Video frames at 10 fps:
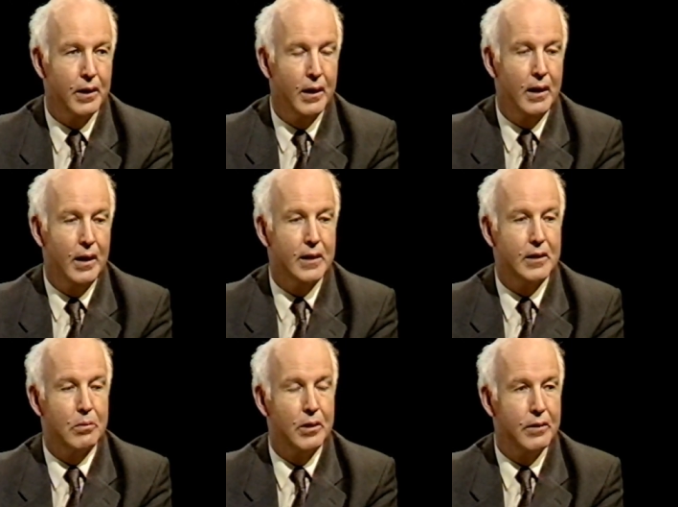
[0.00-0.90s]
is that
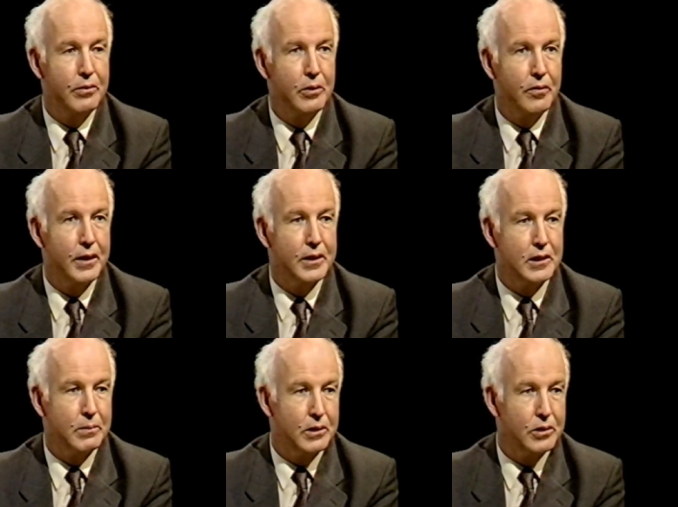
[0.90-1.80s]
whenever you flick a
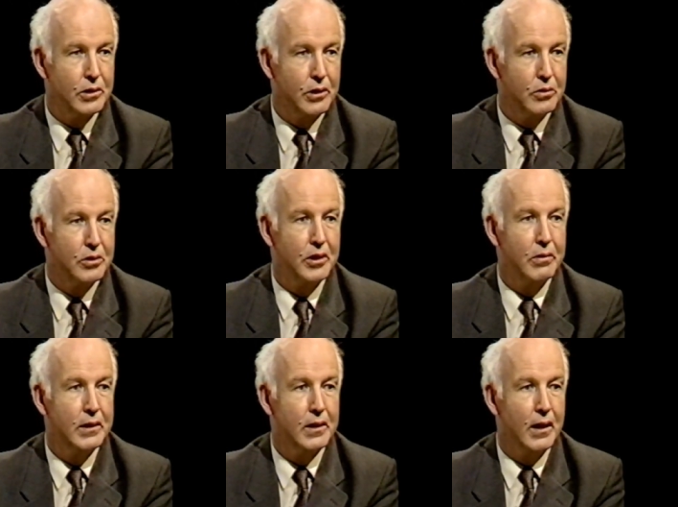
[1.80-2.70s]
switch, you
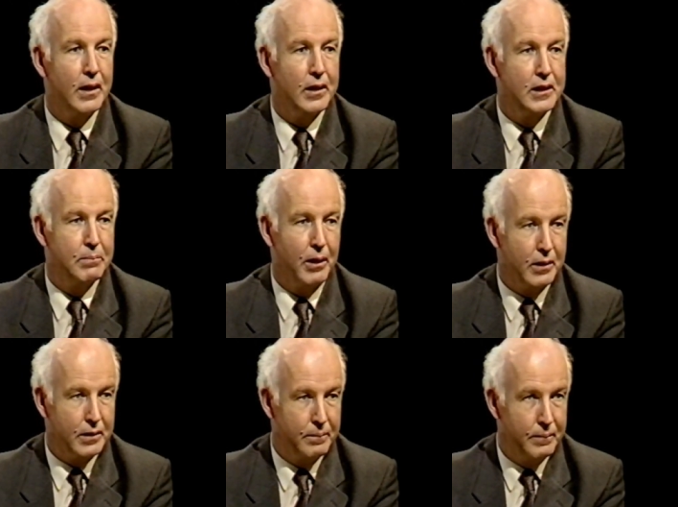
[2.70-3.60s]
generate a little spark.
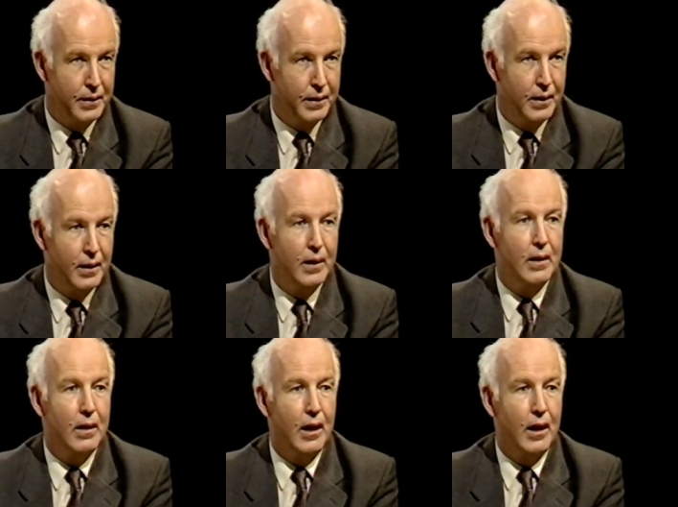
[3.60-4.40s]
And we